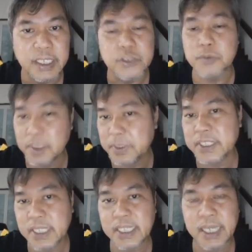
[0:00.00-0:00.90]
To me
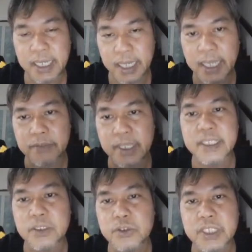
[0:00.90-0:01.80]
personally, I rather
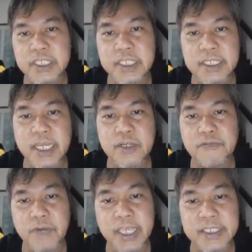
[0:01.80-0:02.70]
use this kind of
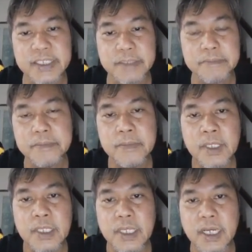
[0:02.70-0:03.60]
rag system
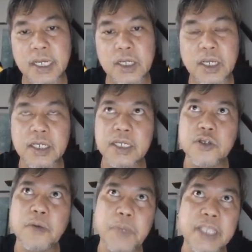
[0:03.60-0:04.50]
uh,
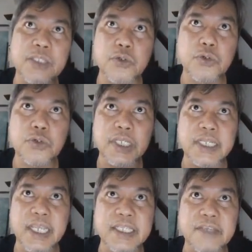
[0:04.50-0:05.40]
compared to the
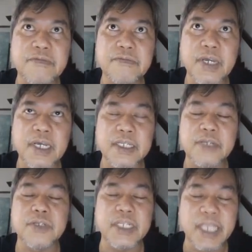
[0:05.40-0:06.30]
native and
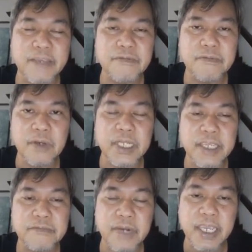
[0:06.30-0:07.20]
the
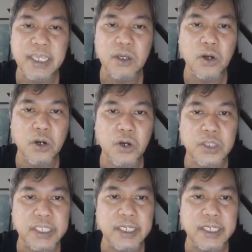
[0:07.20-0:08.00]
naive rag, or